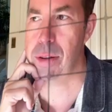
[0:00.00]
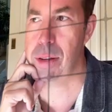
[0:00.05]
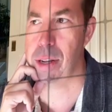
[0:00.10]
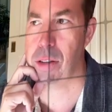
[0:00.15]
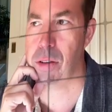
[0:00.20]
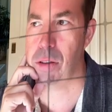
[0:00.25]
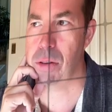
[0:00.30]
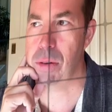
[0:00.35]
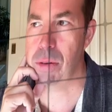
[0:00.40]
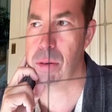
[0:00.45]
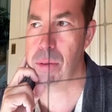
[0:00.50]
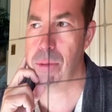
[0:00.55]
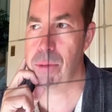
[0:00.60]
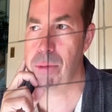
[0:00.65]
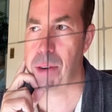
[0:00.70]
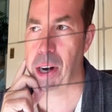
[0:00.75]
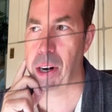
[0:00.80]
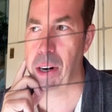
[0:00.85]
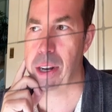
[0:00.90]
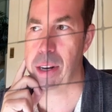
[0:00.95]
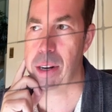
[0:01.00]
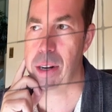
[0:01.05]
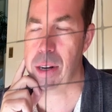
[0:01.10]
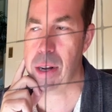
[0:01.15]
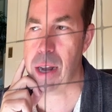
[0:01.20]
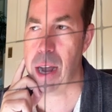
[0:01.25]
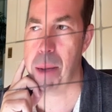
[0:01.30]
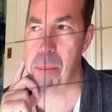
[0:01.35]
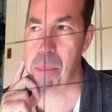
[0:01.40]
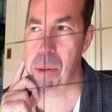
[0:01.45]
It's fairly
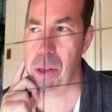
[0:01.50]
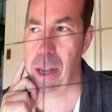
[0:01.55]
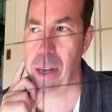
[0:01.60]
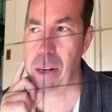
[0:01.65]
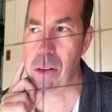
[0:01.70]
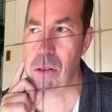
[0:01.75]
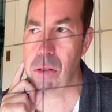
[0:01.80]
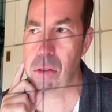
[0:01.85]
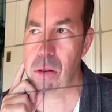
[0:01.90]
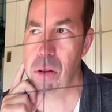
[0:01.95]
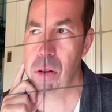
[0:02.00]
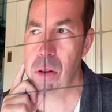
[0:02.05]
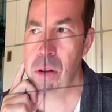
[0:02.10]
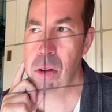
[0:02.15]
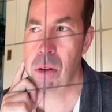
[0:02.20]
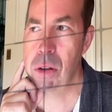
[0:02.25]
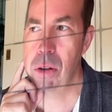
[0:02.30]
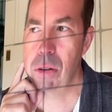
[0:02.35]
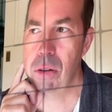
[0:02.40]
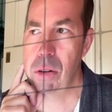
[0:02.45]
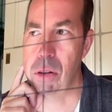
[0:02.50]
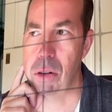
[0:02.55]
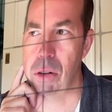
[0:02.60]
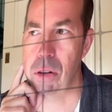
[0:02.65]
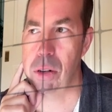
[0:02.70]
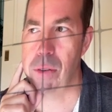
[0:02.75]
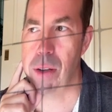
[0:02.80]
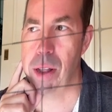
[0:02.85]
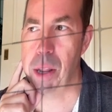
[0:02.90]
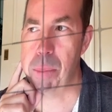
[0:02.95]
complex to
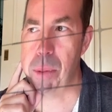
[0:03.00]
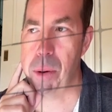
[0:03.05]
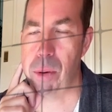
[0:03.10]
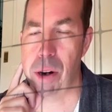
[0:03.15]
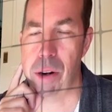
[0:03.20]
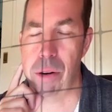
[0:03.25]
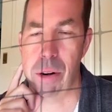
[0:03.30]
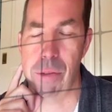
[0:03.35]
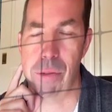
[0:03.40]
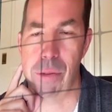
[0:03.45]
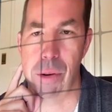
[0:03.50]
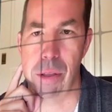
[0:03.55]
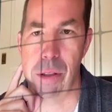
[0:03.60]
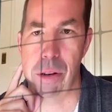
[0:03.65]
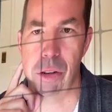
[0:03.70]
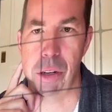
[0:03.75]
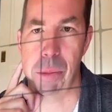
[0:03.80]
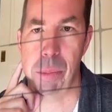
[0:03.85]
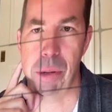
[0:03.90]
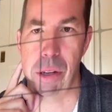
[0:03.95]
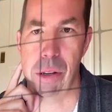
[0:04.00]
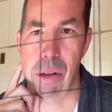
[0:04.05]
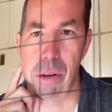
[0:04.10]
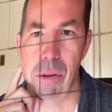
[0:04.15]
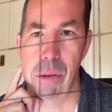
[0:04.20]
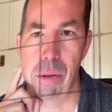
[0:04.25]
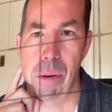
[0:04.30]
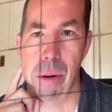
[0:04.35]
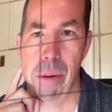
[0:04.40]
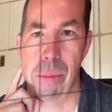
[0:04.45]
develop a renderer for the
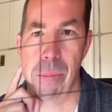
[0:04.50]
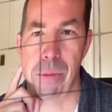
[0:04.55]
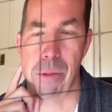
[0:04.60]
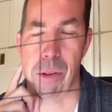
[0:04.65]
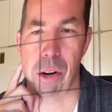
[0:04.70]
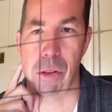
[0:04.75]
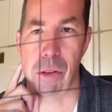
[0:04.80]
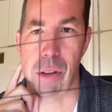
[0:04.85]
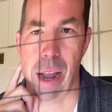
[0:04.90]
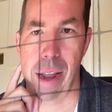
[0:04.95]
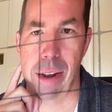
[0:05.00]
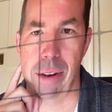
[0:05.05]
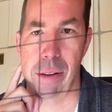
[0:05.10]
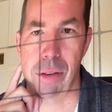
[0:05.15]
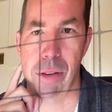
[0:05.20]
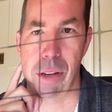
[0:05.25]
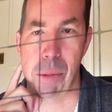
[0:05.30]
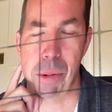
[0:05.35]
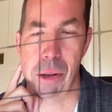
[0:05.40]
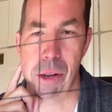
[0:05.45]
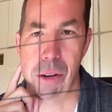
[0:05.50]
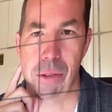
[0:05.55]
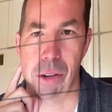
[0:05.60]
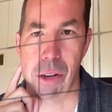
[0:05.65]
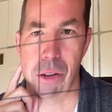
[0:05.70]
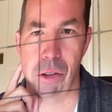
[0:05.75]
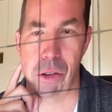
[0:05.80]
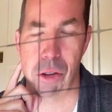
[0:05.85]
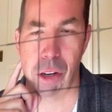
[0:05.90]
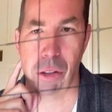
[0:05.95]
GPU versus, and CPU
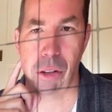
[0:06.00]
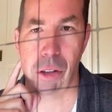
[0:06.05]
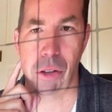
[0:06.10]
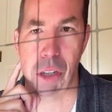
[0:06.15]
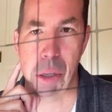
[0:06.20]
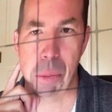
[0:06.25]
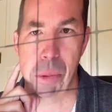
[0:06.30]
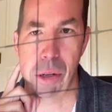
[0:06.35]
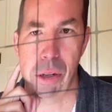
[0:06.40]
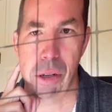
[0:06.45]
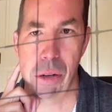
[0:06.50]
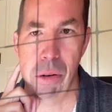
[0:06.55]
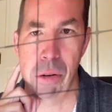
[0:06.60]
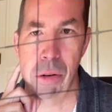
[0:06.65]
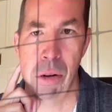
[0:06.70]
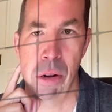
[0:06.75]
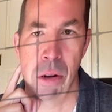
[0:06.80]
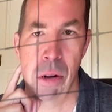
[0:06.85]
versus just a CPU.